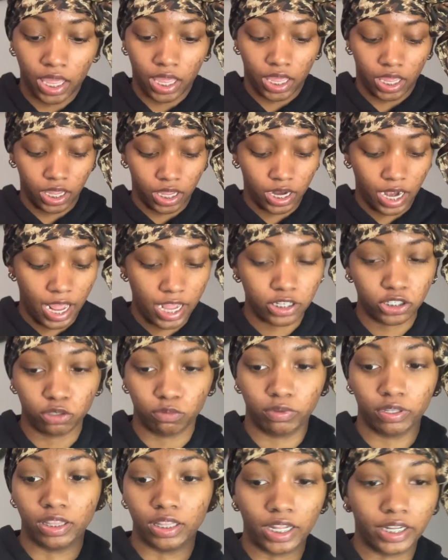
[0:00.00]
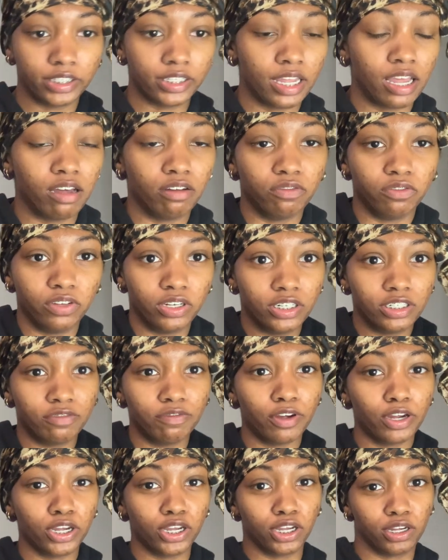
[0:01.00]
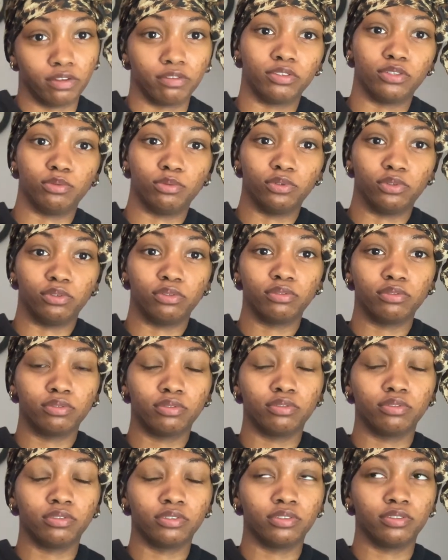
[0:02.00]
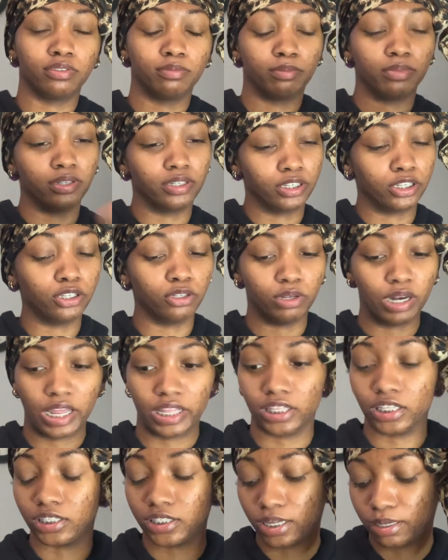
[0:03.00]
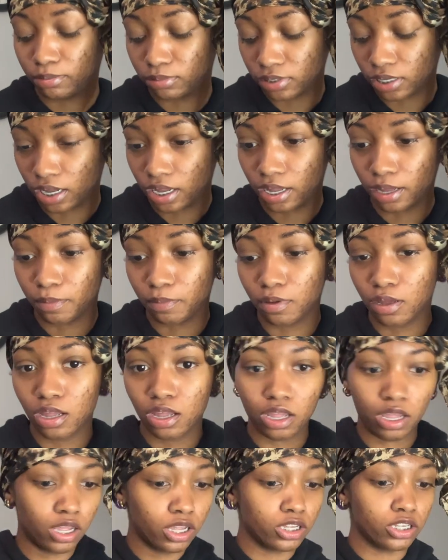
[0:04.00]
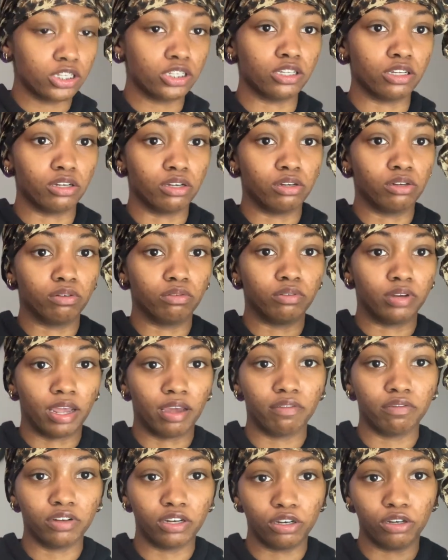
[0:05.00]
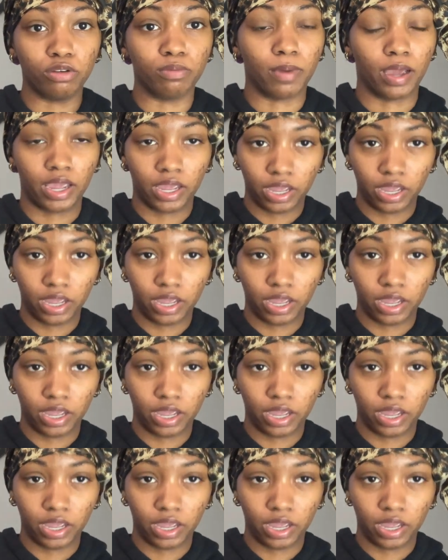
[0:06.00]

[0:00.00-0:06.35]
and i actually really like the outfit it's very comfortable but cute at the same time so now i'm gonna do my